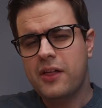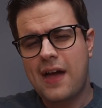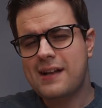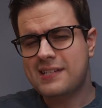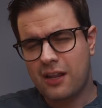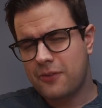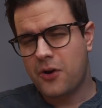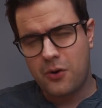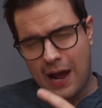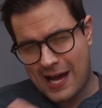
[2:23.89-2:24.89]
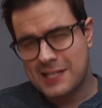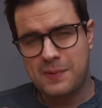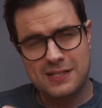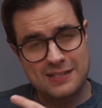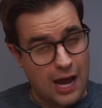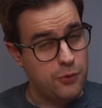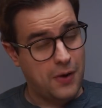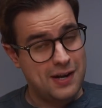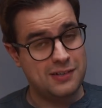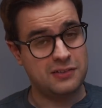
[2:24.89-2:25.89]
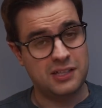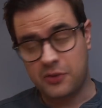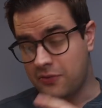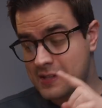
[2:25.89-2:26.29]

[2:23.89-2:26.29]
that telephoto has been downgraded a little, the